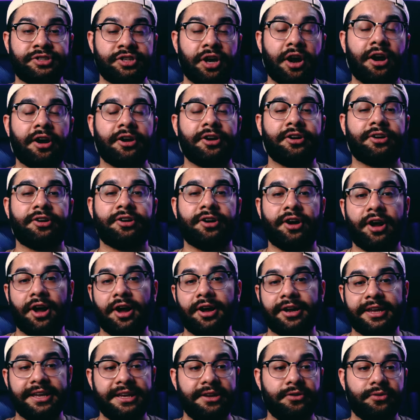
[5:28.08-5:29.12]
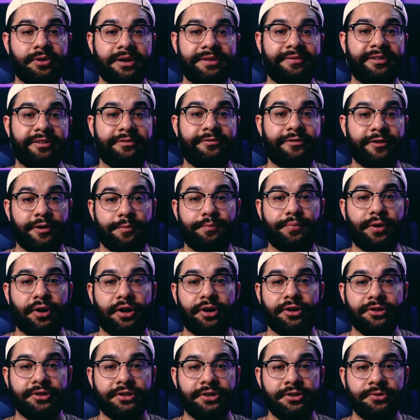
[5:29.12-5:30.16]
soccer or hockey or even
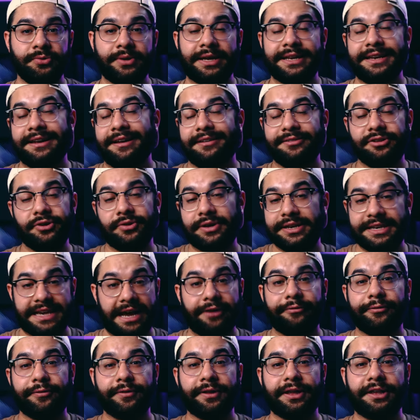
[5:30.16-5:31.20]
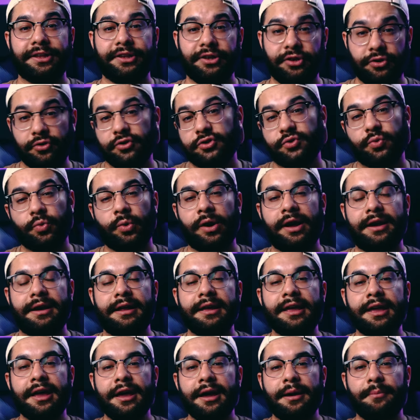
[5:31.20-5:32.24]
football, you can you can definitely use one,
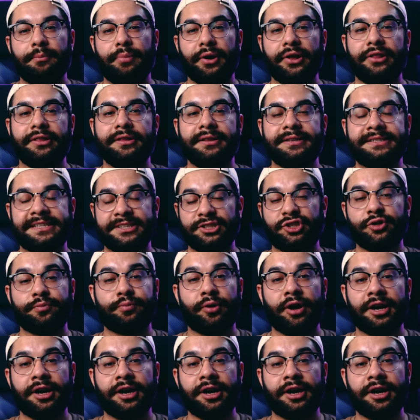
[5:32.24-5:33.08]
but since your